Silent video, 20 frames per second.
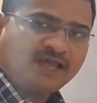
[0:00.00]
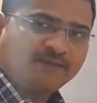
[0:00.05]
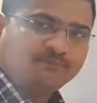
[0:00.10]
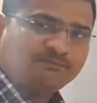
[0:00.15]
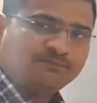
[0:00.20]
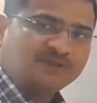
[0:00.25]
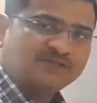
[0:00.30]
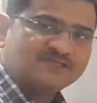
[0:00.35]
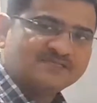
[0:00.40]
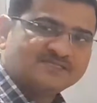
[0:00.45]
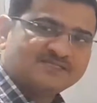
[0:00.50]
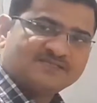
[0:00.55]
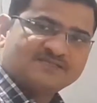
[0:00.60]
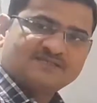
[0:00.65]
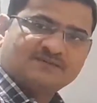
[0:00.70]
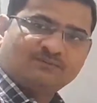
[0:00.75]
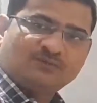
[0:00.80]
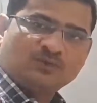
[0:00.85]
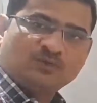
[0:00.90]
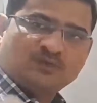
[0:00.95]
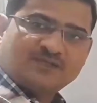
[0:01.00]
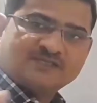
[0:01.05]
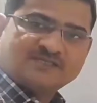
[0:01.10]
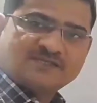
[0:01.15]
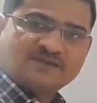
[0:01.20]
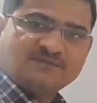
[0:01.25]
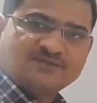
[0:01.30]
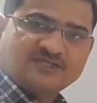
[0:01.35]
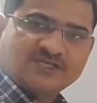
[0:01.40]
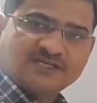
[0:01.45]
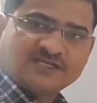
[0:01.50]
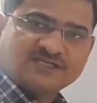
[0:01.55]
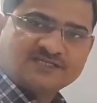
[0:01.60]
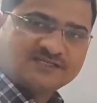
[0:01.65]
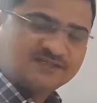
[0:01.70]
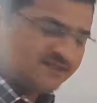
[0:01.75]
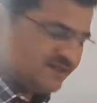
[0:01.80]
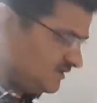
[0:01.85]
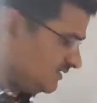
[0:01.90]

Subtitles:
Apples is a plural subject.